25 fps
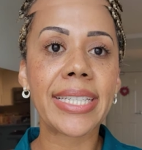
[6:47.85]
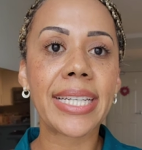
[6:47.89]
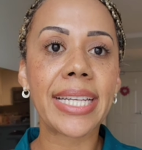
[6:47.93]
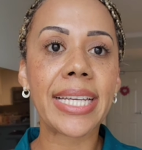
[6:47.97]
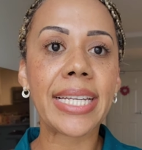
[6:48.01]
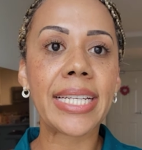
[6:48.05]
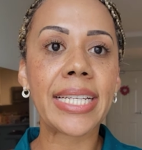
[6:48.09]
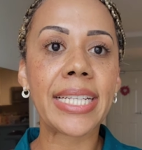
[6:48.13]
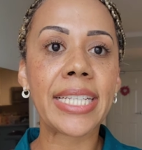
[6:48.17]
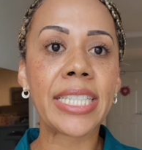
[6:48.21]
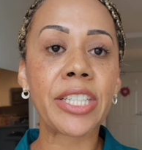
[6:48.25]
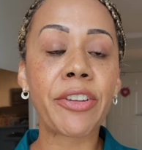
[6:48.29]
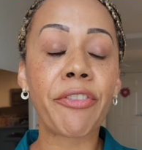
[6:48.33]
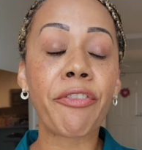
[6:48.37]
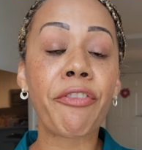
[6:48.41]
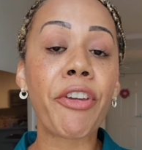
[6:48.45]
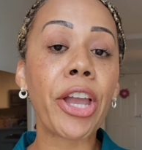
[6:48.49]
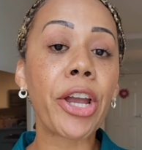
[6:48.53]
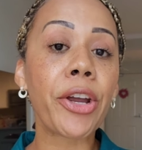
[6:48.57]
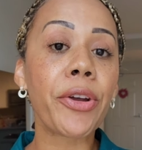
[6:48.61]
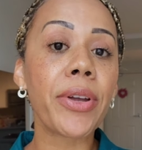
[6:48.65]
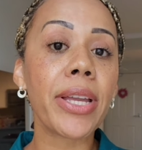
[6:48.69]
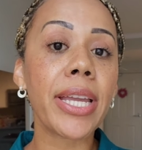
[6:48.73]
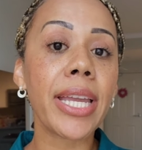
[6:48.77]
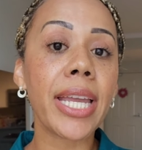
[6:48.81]
And it is
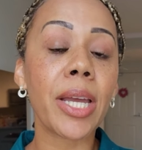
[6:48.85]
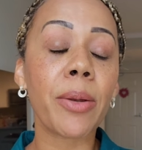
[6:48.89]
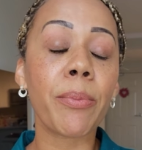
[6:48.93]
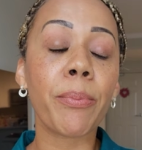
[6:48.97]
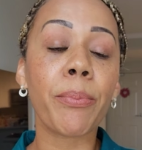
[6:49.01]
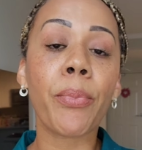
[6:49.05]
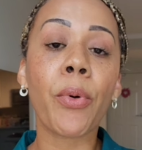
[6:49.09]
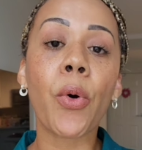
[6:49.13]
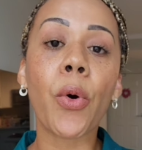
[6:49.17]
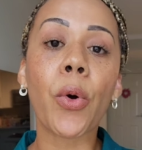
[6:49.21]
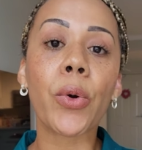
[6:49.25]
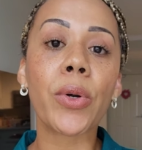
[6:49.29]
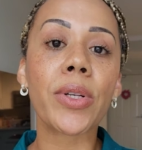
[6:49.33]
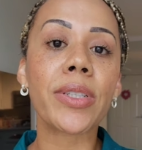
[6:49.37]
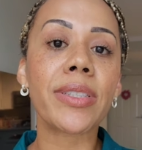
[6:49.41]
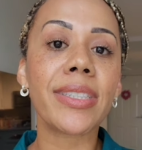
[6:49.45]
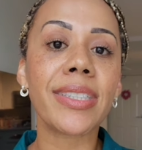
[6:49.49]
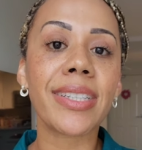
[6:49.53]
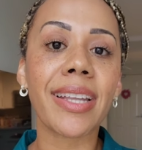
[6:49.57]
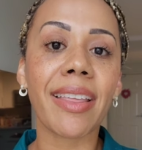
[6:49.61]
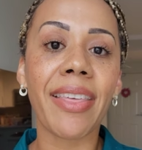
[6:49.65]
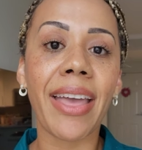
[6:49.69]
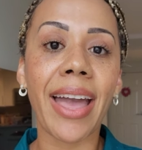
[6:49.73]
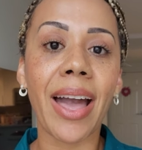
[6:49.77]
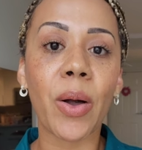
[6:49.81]
very
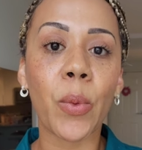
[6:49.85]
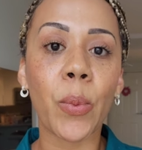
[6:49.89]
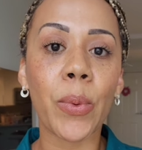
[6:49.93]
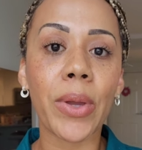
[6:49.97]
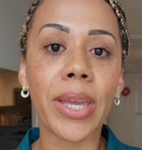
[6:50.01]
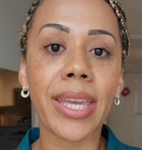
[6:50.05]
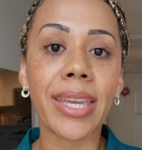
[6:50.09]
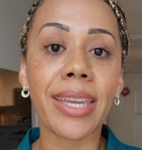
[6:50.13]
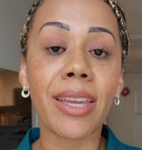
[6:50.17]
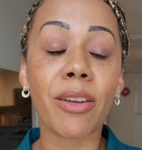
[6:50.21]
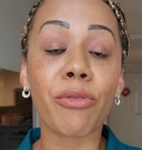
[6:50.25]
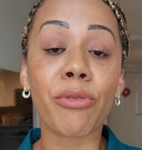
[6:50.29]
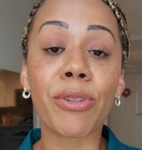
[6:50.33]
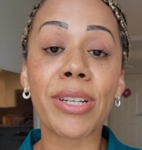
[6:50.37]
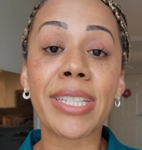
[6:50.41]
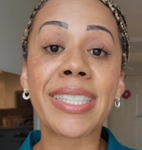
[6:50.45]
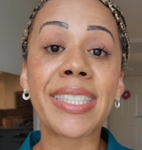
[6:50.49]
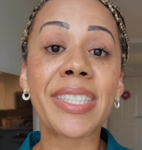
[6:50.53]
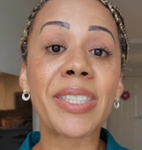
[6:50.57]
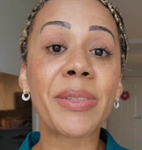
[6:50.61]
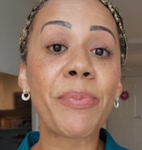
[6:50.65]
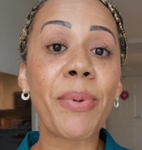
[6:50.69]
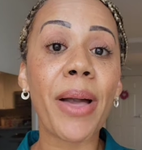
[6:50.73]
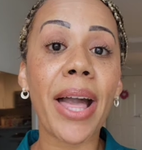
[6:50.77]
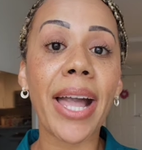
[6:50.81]
important that we
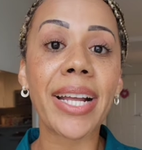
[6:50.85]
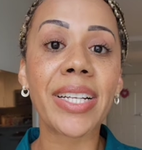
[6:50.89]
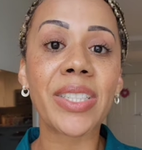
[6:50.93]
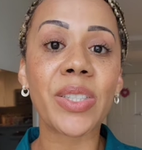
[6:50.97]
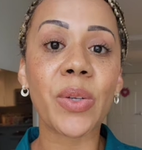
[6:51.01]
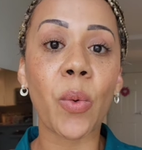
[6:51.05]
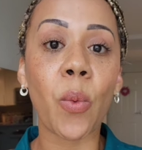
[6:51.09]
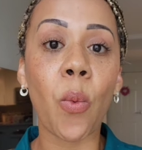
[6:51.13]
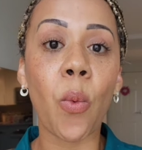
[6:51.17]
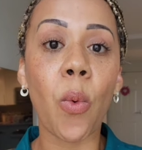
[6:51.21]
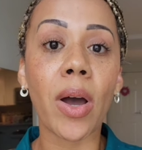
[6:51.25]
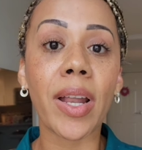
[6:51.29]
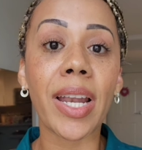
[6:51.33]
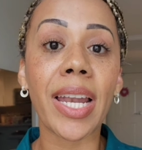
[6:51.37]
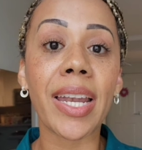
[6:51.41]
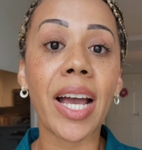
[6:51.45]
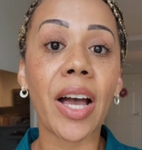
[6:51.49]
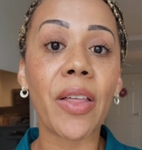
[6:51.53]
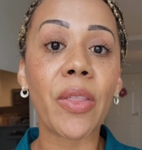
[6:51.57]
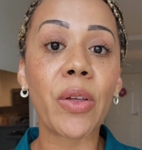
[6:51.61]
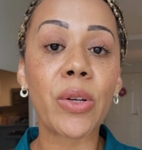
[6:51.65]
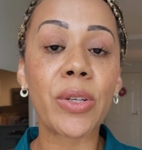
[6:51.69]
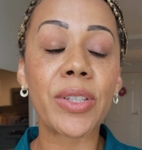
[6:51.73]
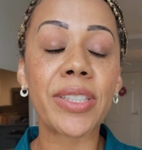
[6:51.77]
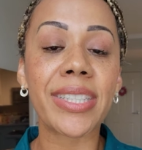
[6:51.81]
respect one
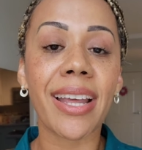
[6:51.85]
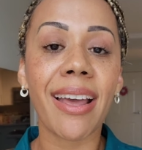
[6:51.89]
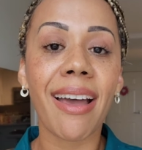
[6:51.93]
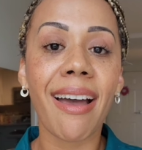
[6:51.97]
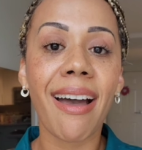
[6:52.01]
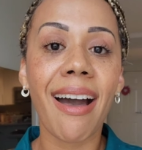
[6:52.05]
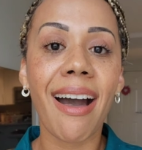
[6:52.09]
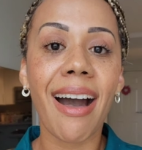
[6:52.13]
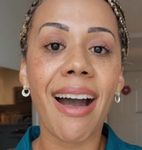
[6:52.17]
another's